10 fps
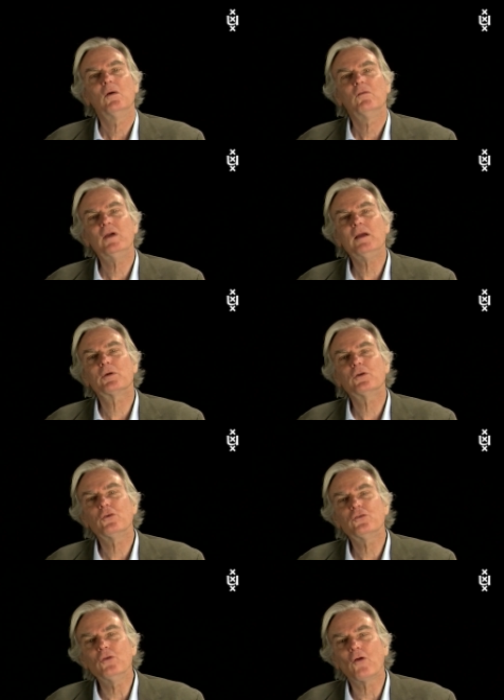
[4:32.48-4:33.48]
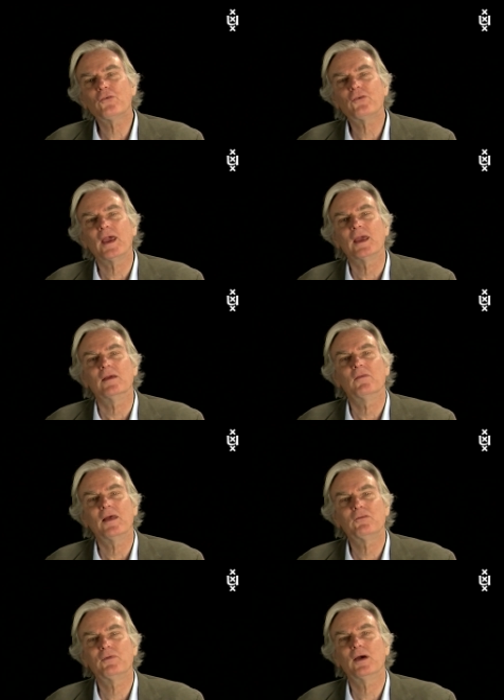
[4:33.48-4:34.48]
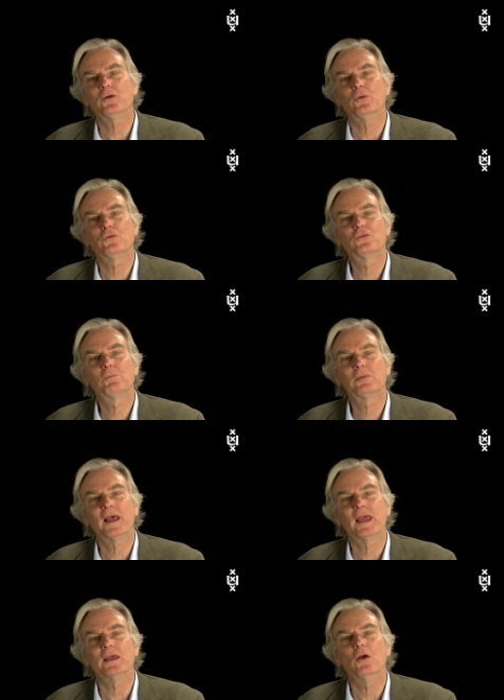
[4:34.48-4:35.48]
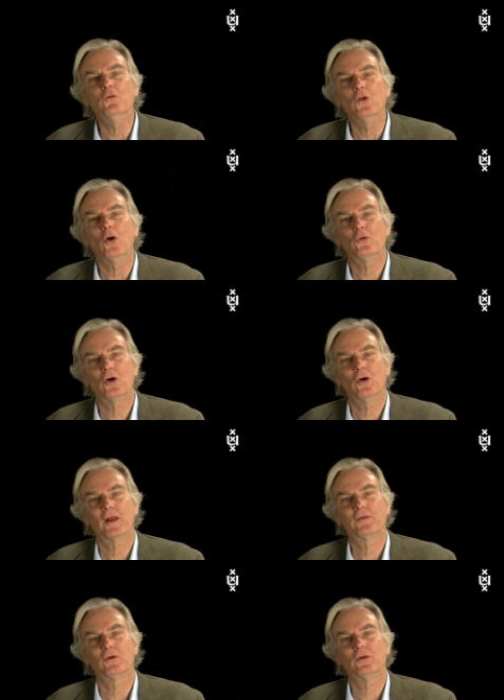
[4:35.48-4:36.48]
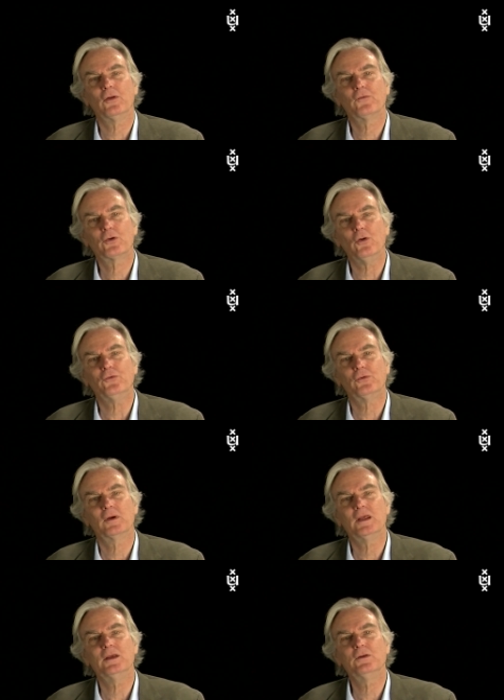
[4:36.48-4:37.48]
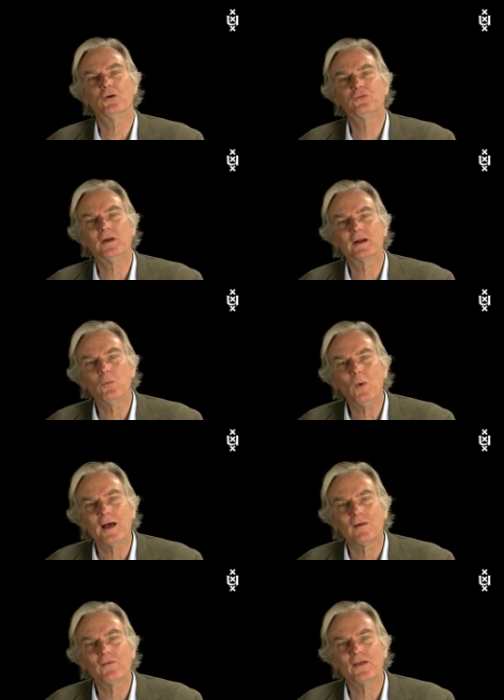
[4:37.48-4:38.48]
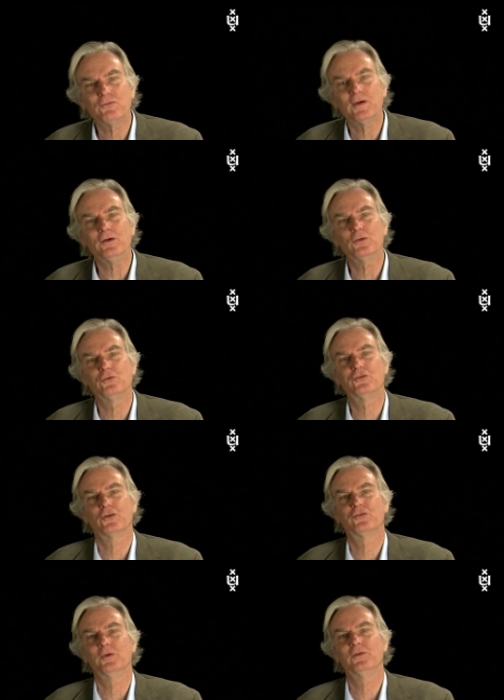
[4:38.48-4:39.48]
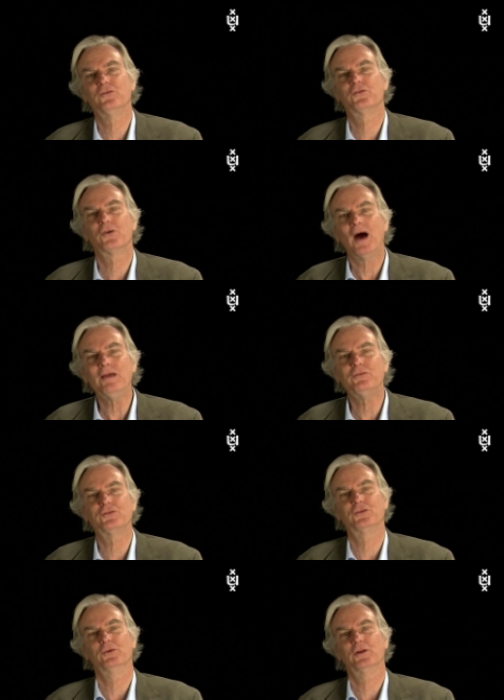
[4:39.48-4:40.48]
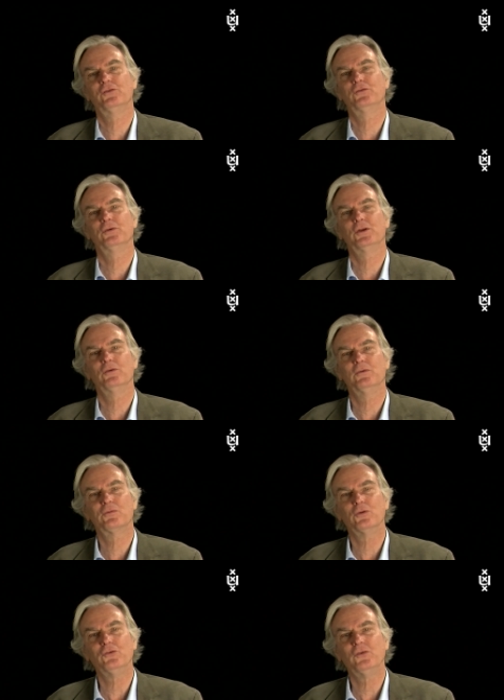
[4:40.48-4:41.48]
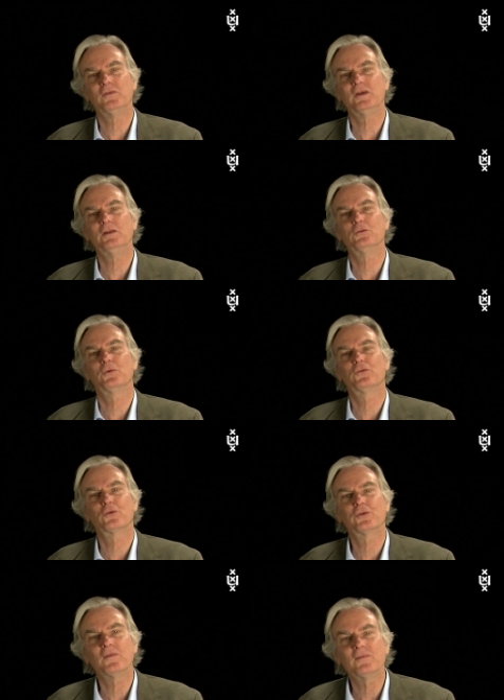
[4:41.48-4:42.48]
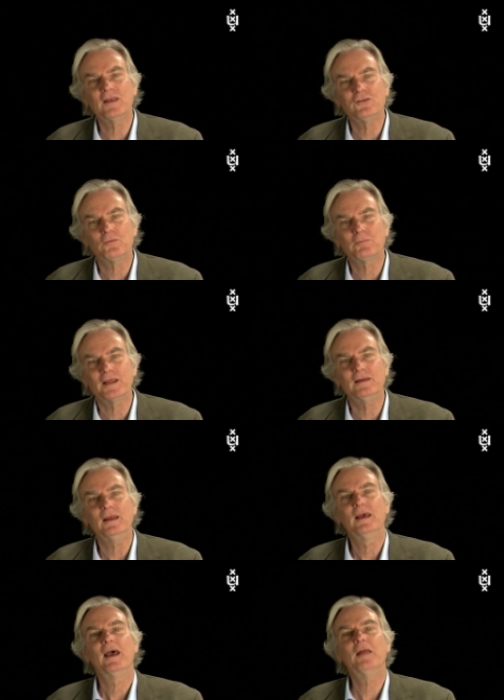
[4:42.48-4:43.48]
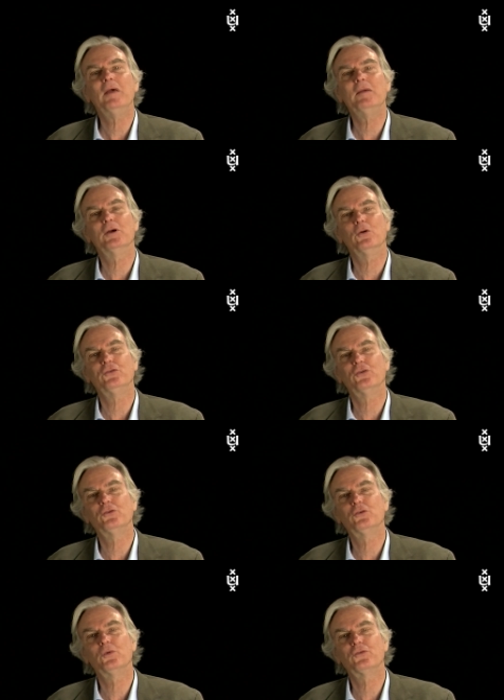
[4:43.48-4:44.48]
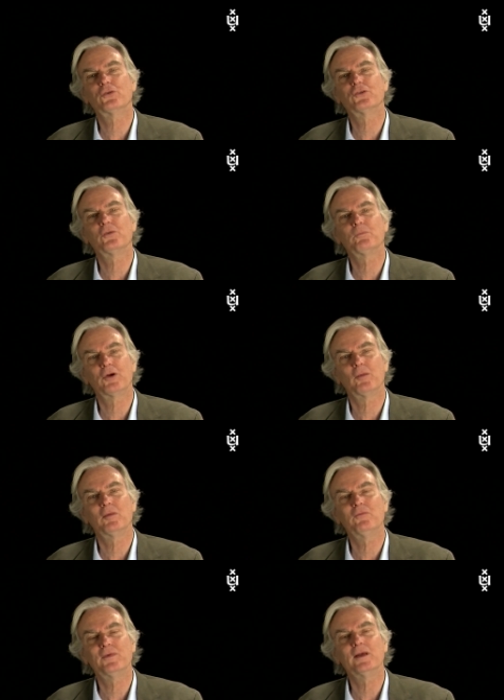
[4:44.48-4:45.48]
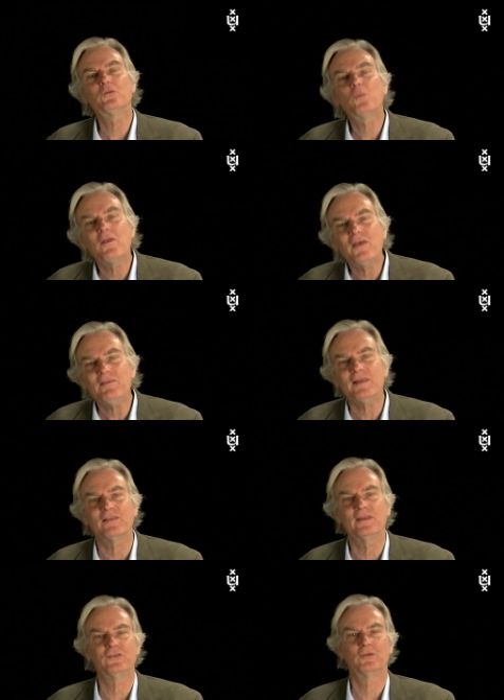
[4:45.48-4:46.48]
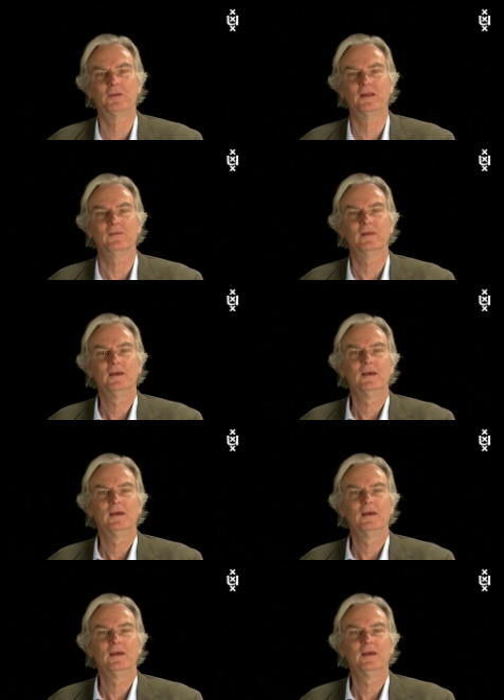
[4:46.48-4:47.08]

Weber does not say that values play no role at all. On the contrary, he knows very well that value judgments drive students to the university, to a certain discipline, and maybe also to a certain problem field within that discipline.